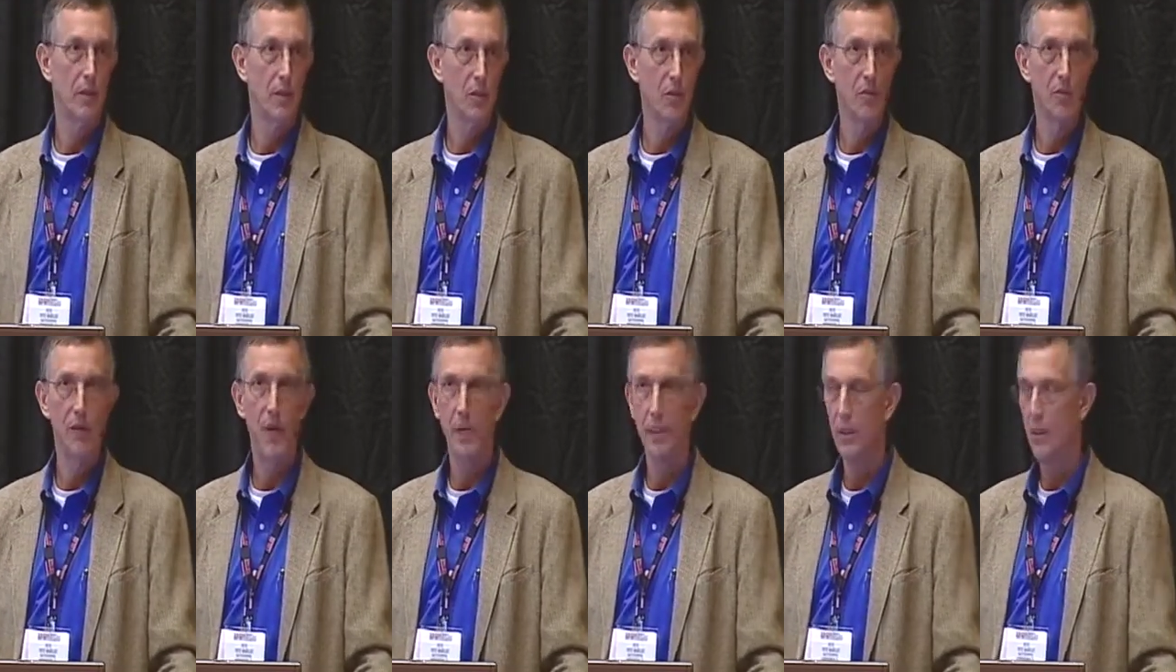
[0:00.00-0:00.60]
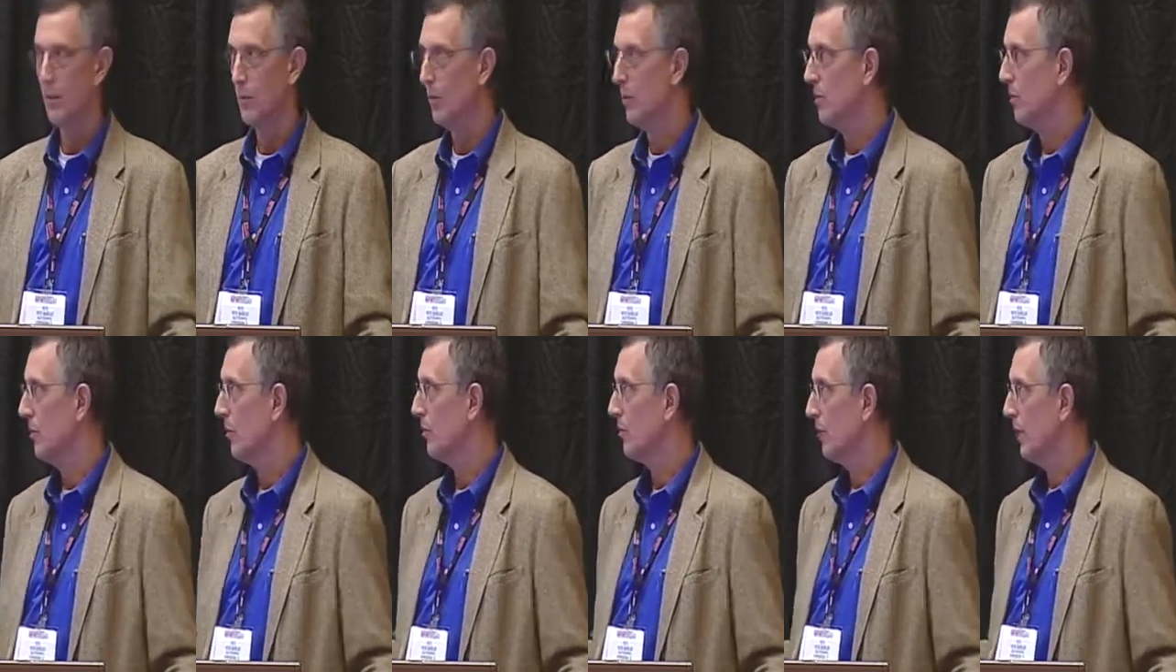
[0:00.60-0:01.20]
It's the fact that the
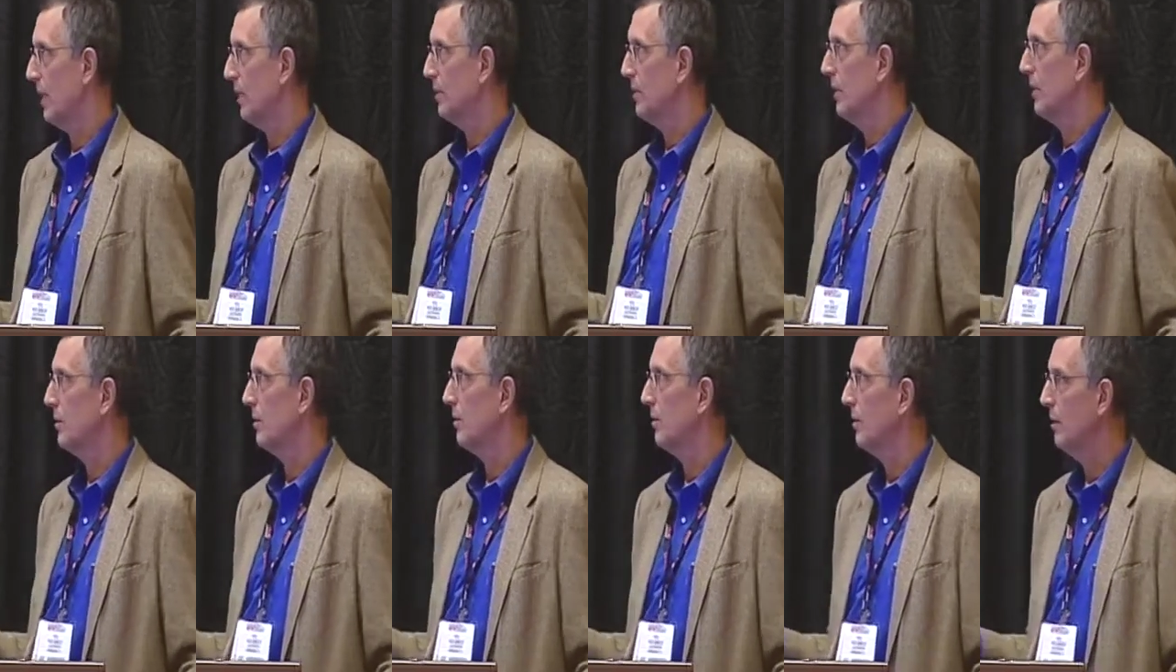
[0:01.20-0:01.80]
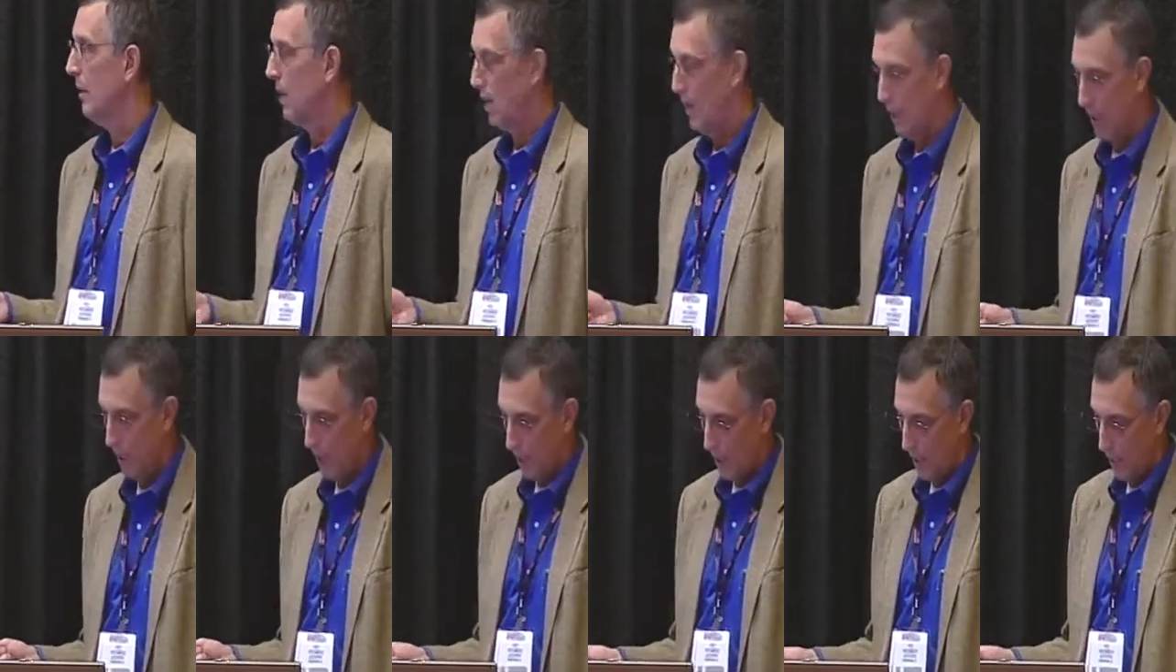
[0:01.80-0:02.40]
controls are now digital,
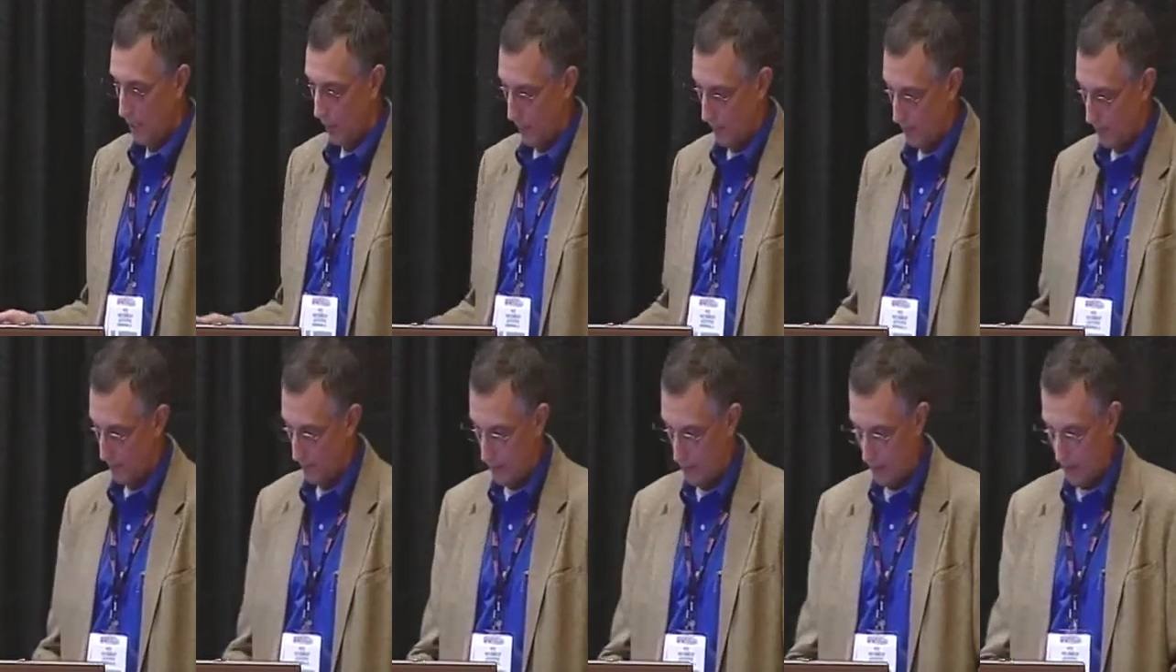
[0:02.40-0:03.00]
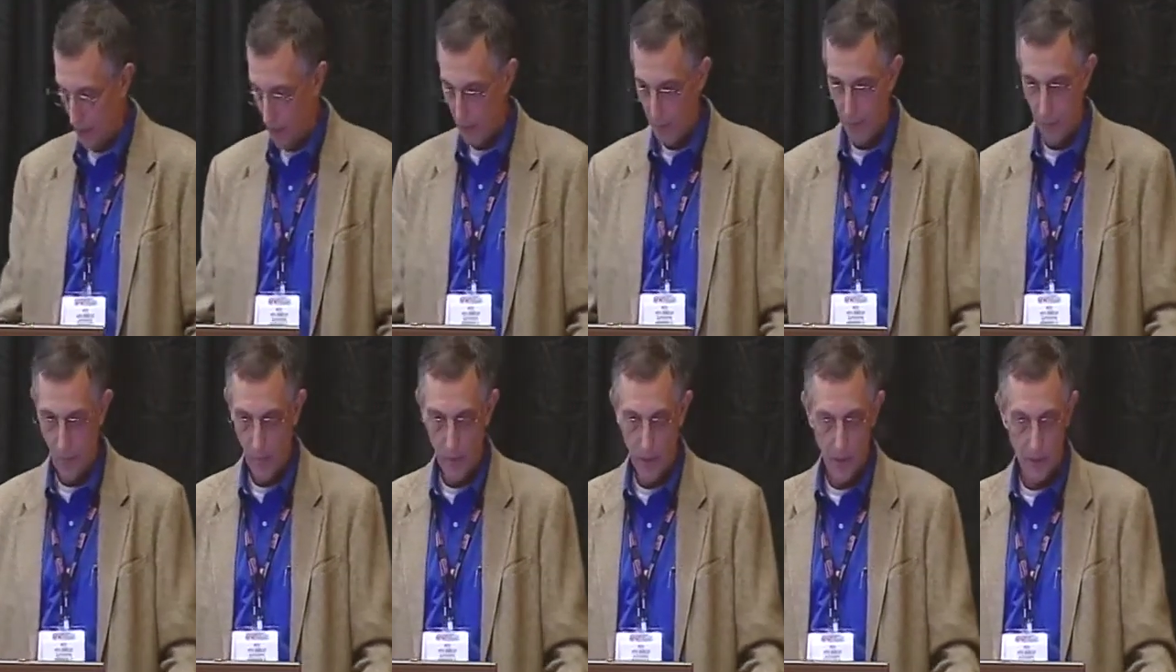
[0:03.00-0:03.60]
and
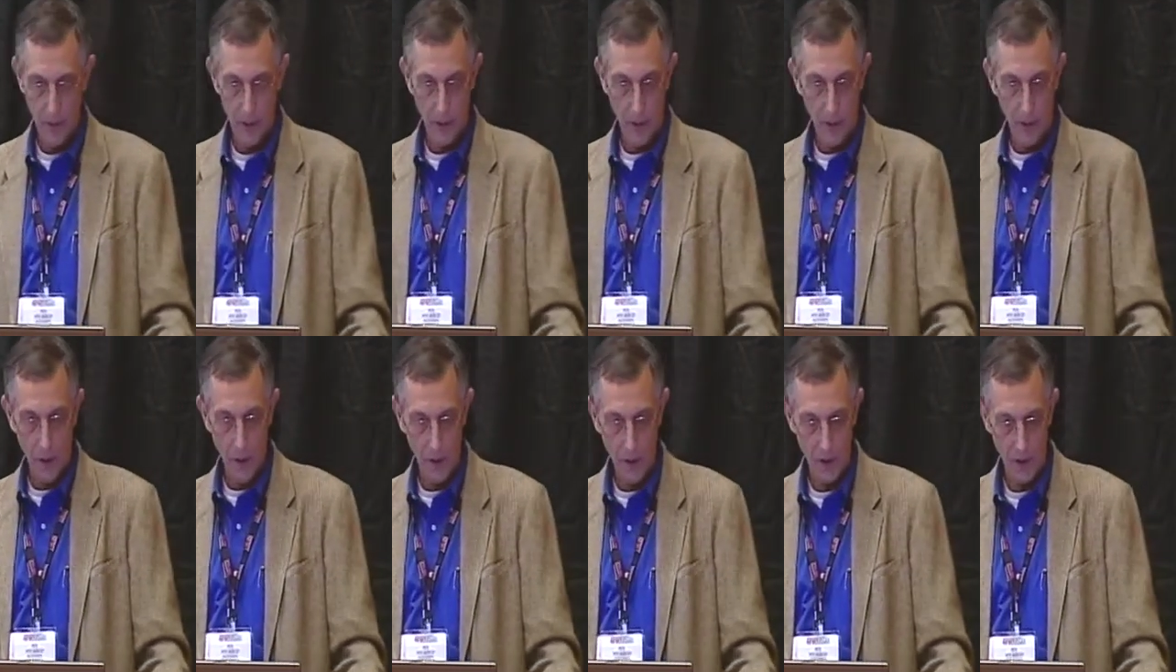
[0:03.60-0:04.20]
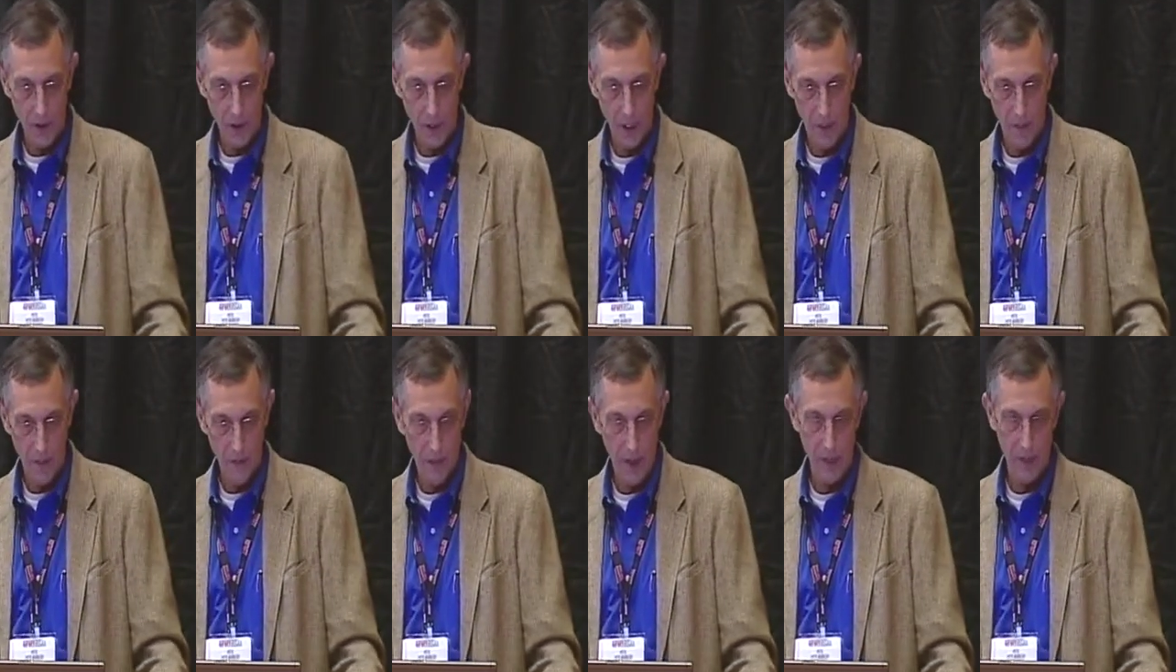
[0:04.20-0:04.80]
really cost is
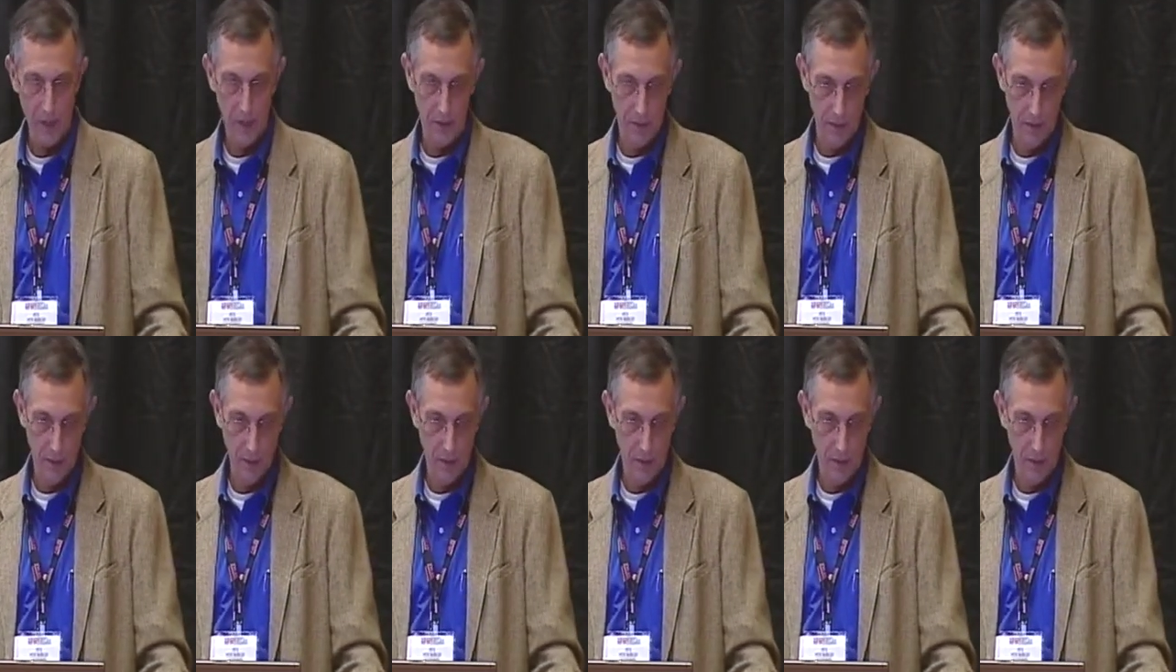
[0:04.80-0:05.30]
not a factor